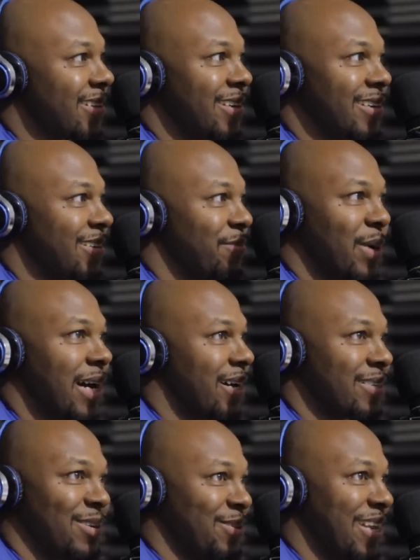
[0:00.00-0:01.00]
Yeah,
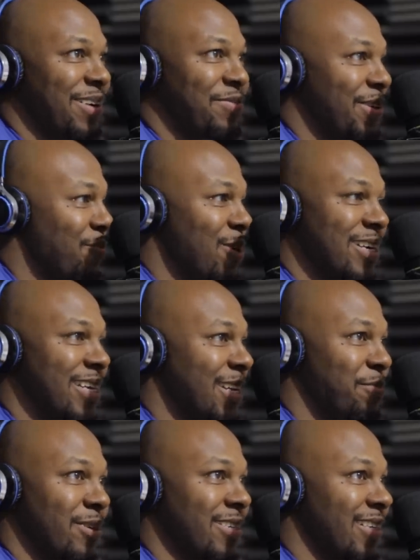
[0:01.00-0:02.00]
box. Oh, definitely, one
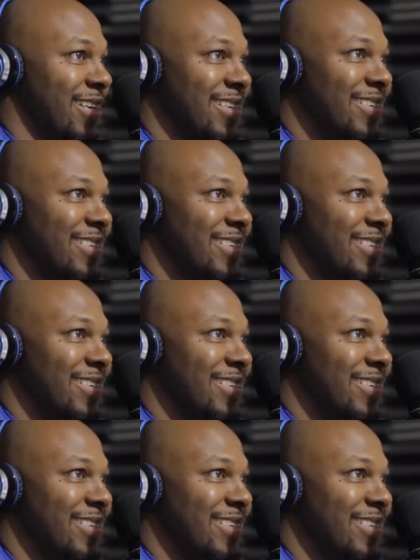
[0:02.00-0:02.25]
hundred percent.